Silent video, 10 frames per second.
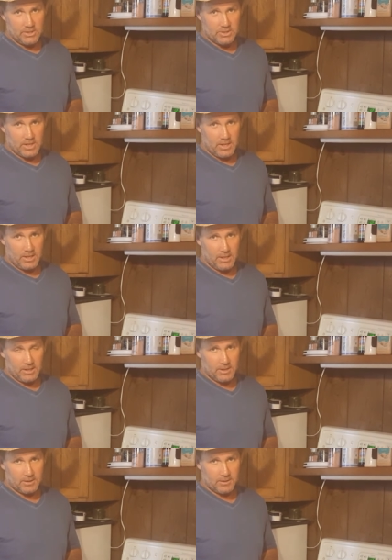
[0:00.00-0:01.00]

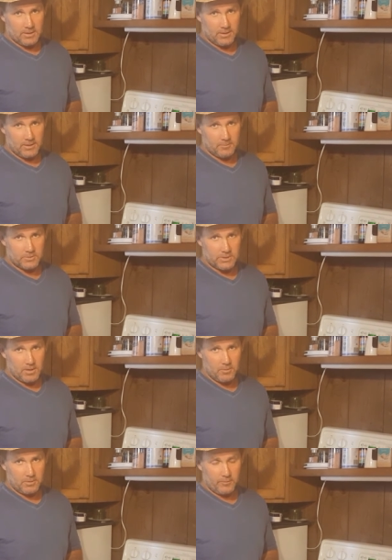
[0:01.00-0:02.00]
DJ,
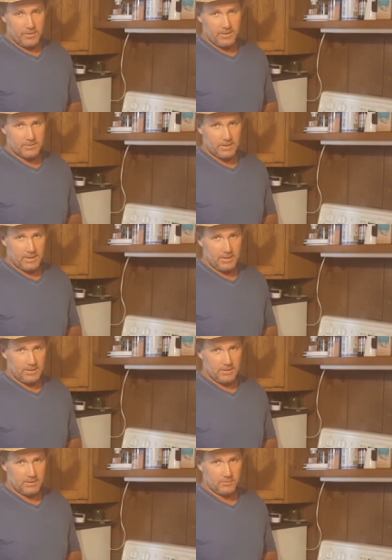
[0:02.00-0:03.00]
and share it with your friends,
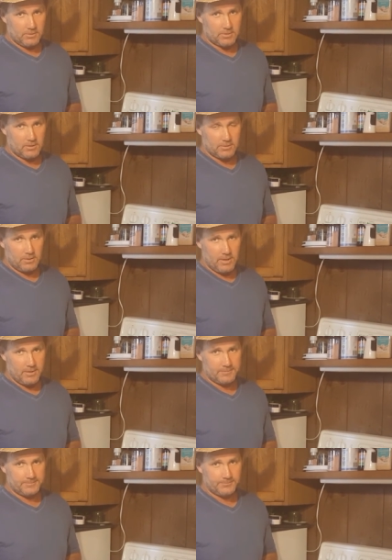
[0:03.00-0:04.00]
and we'll talk to
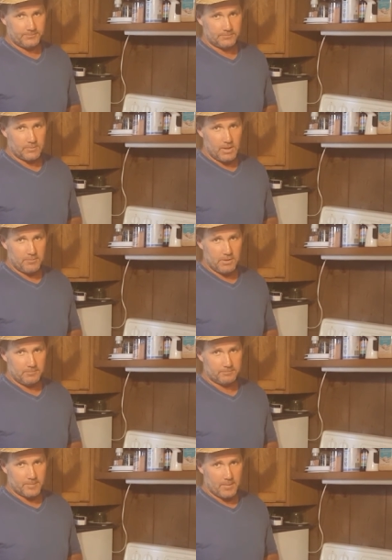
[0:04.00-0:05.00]
you later.
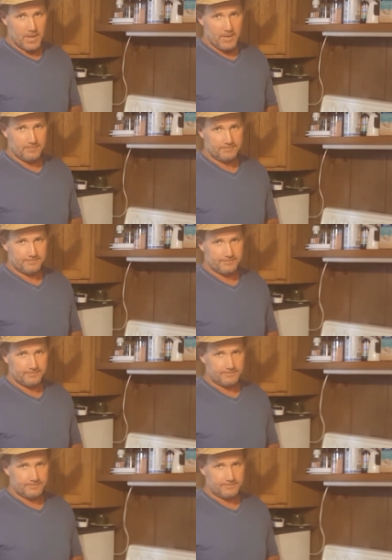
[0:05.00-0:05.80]
Love you. Bye-bye.